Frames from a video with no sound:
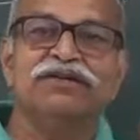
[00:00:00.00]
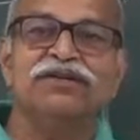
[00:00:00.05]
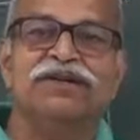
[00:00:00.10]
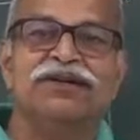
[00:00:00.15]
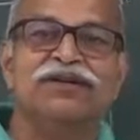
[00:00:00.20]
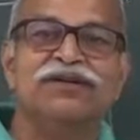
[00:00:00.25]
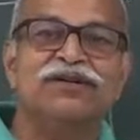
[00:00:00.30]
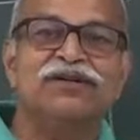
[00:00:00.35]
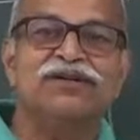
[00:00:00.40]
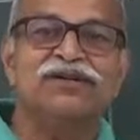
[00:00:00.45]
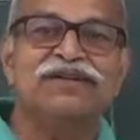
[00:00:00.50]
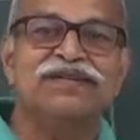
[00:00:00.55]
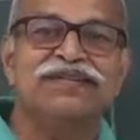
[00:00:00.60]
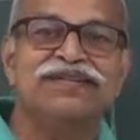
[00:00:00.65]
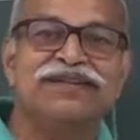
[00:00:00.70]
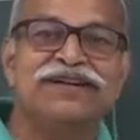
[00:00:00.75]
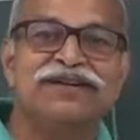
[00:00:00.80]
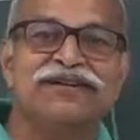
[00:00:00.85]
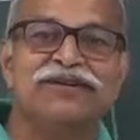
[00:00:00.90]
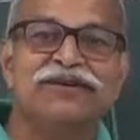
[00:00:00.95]
third law,
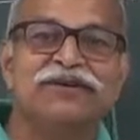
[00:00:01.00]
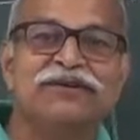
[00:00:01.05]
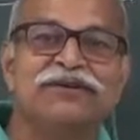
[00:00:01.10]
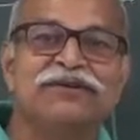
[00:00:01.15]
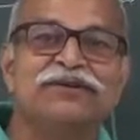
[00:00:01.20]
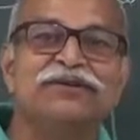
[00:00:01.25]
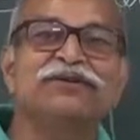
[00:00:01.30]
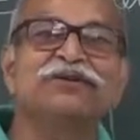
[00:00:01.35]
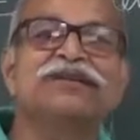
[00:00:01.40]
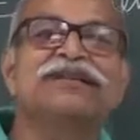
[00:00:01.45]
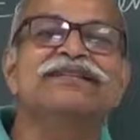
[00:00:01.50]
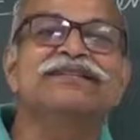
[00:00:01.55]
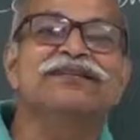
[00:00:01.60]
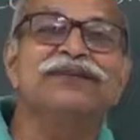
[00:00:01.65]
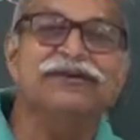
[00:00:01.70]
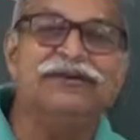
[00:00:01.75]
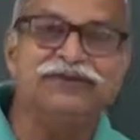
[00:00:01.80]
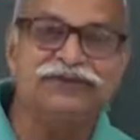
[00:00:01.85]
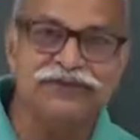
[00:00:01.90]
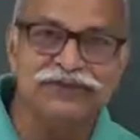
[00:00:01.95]
these are called Newton's
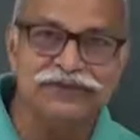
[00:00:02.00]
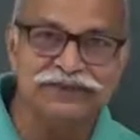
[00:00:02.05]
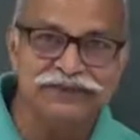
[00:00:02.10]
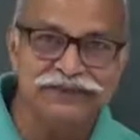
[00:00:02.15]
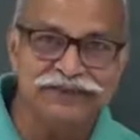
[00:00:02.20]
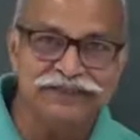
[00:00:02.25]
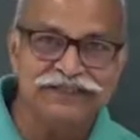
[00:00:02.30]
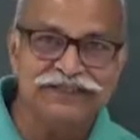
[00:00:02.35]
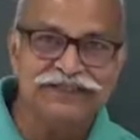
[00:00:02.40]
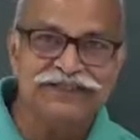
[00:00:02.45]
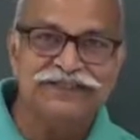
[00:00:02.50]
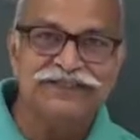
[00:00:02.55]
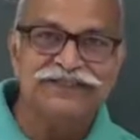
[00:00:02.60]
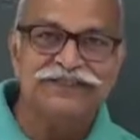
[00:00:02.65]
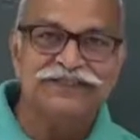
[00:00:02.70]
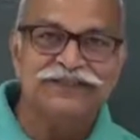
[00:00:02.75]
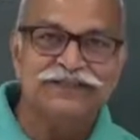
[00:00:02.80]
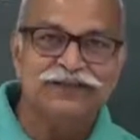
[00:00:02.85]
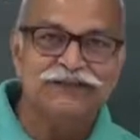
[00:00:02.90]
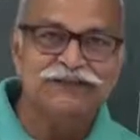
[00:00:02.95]
laws
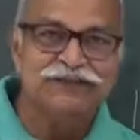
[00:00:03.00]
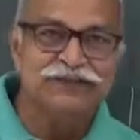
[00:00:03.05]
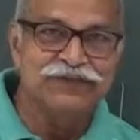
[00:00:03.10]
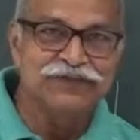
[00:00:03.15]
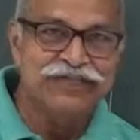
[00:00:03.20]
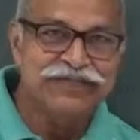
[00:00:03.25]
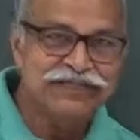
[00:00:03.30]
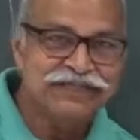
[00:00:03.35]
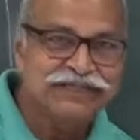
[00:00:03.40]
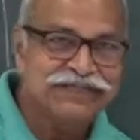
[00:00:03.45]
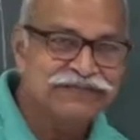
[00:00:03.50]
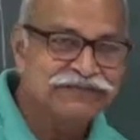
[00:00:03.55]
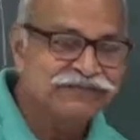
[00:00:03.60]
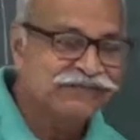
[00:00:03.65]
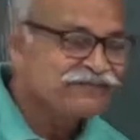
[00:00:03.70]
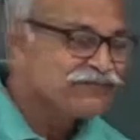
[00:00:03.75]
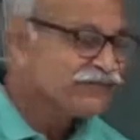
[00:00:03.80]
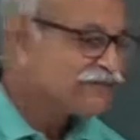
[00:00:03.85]
of motions,